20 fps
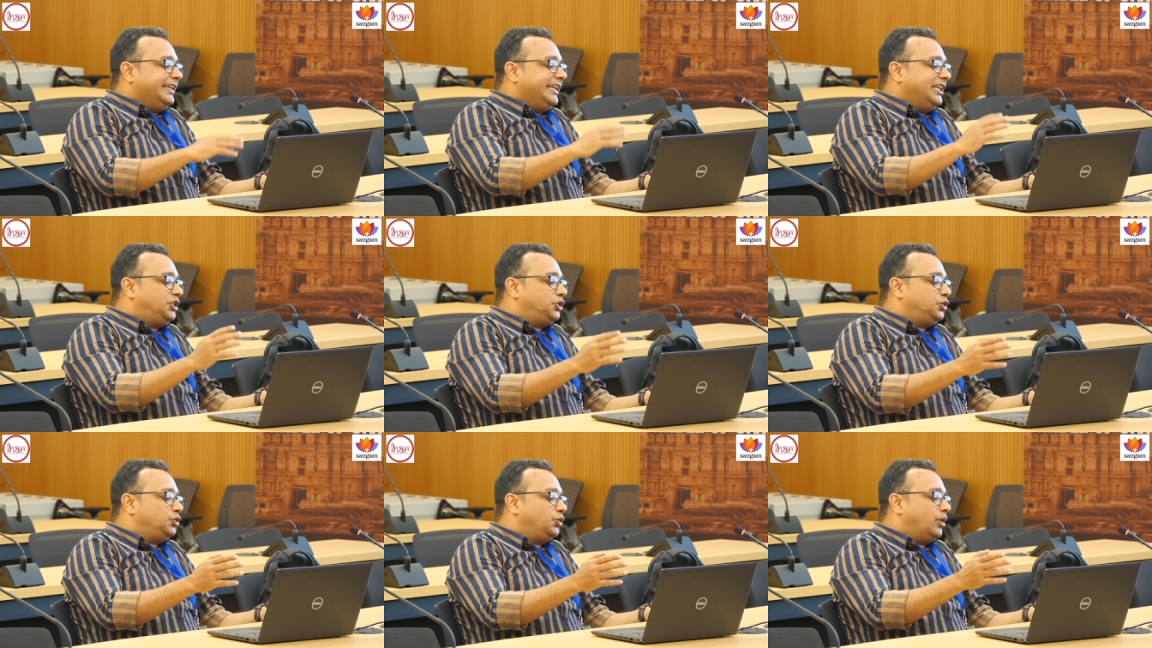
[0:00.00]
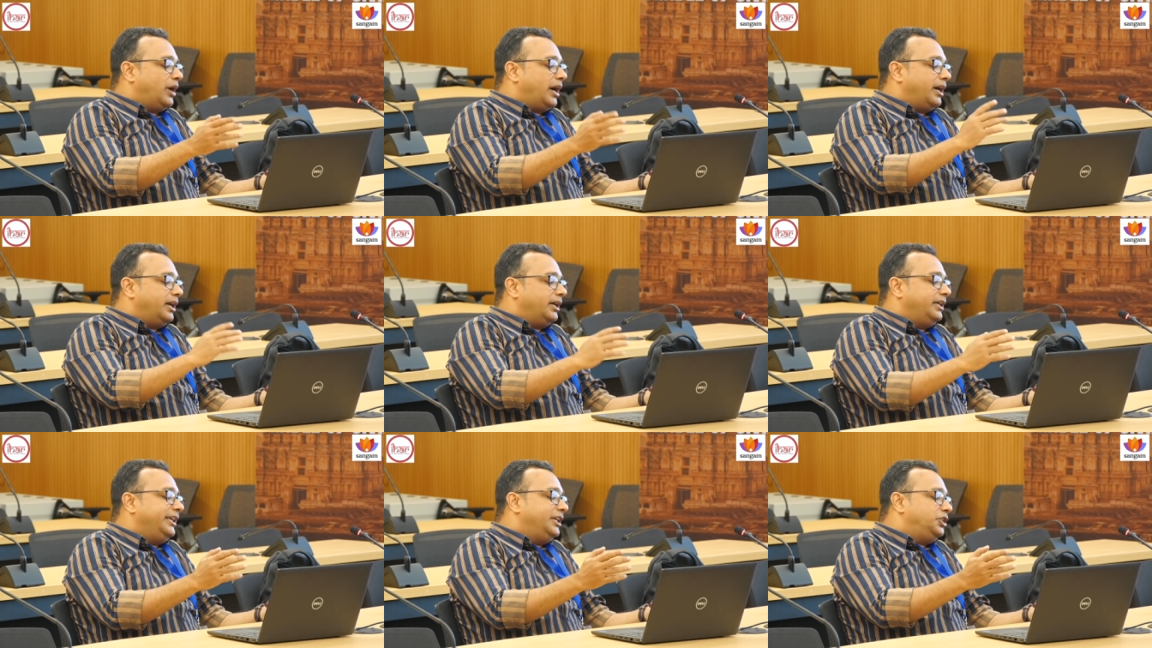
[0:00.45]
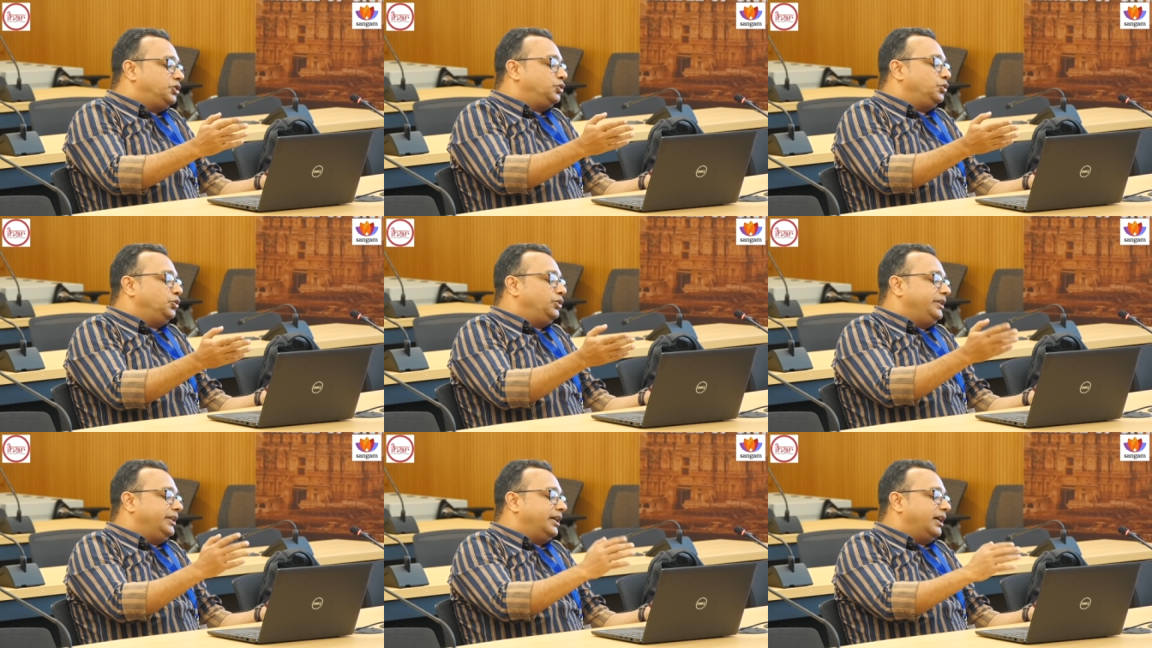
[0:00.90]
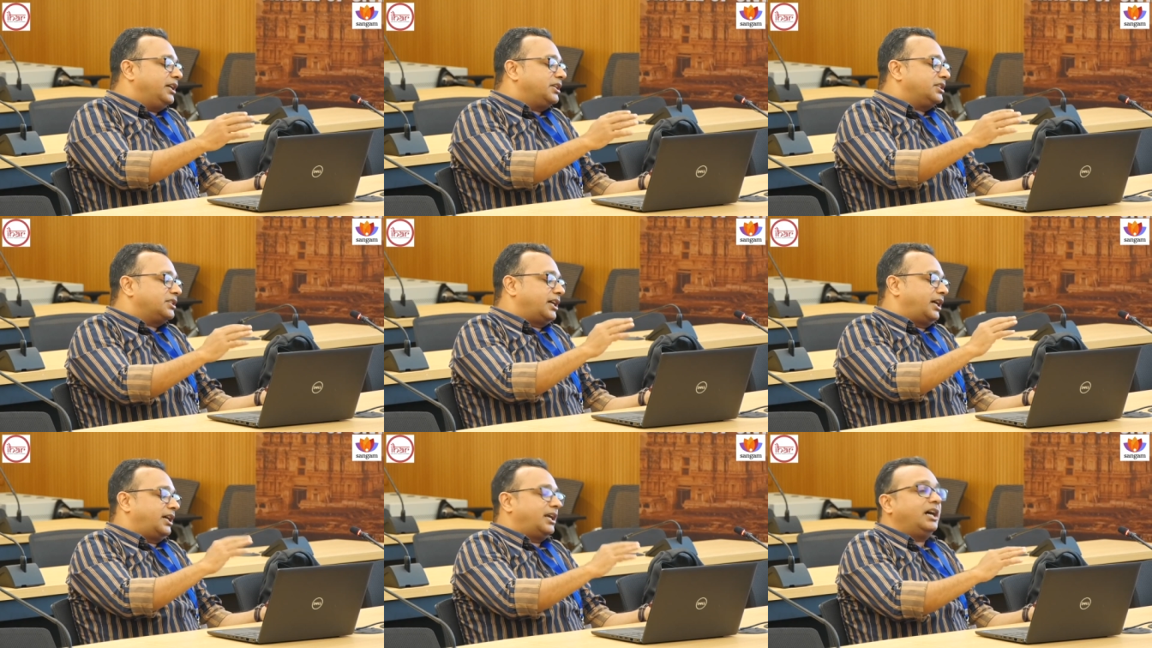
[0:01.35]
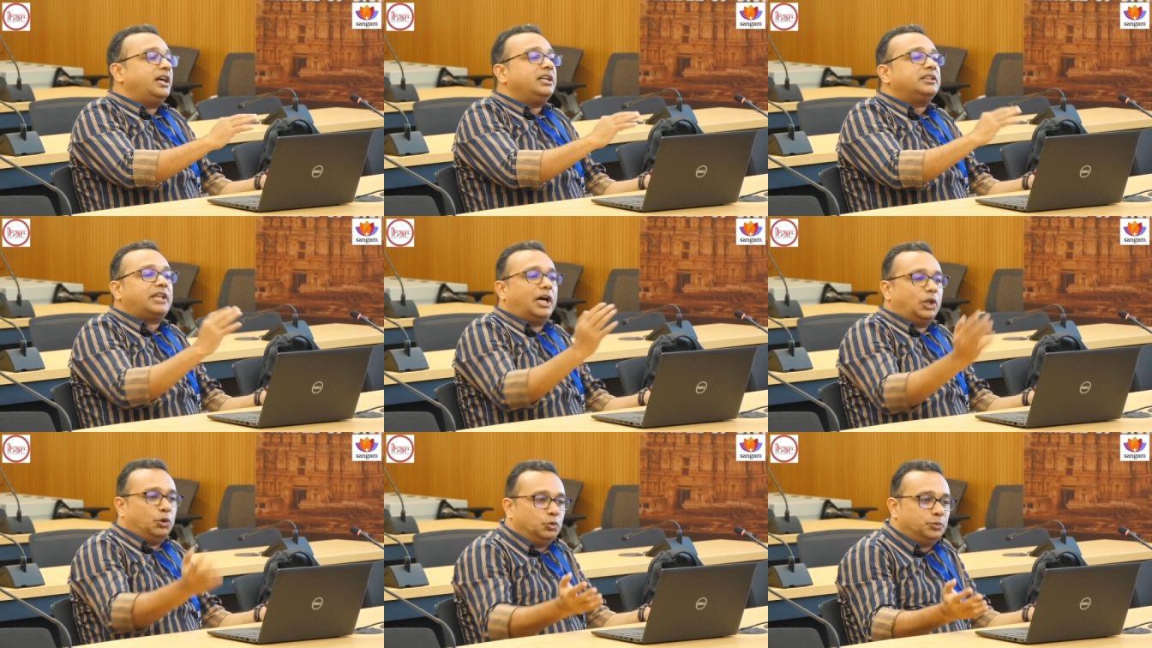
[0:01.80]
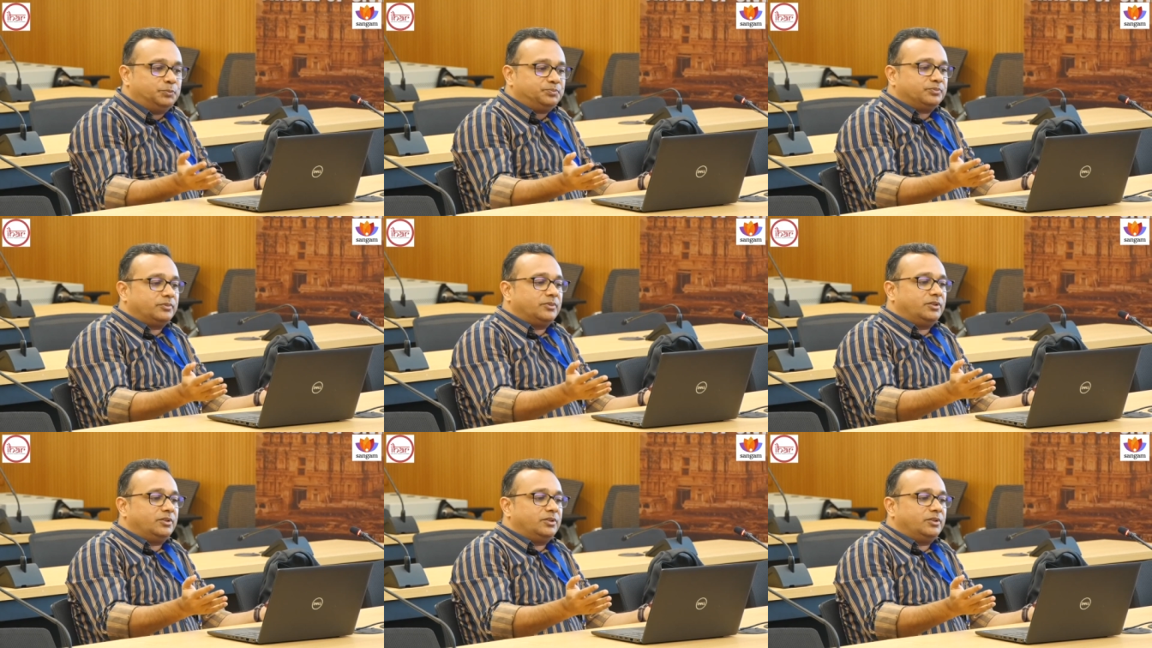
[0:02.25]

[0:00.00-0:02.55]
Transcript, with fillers: uh, ichu ya Shanang Talu.